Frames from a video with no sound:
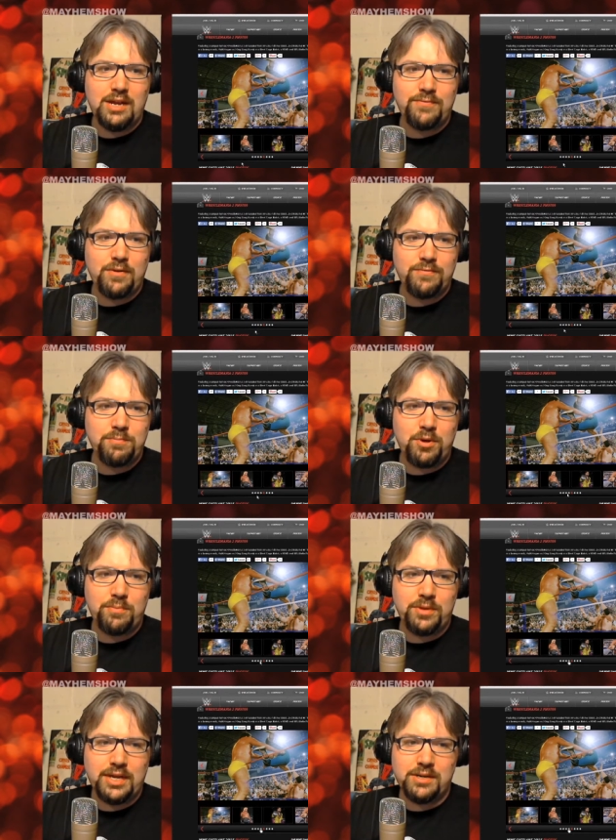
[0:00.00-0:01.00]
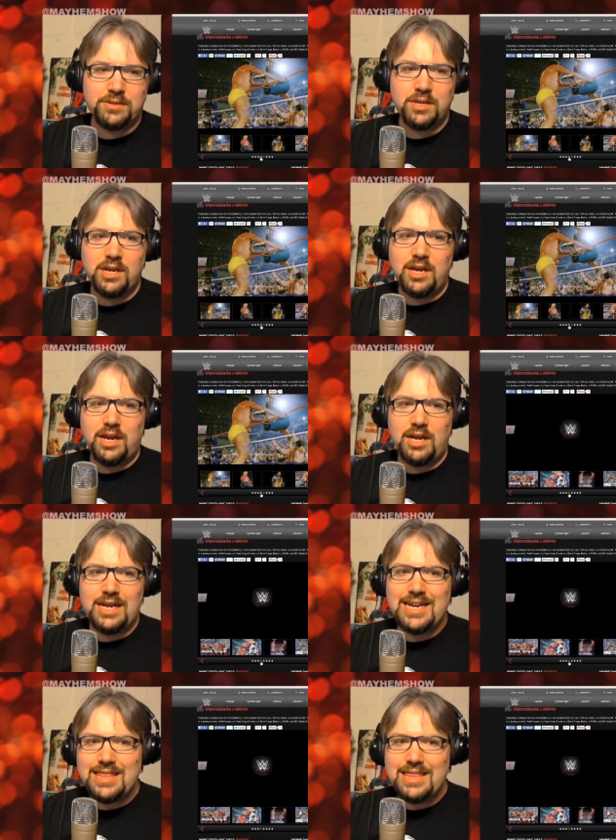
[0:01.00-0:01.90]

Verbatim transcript: NFL football players uh,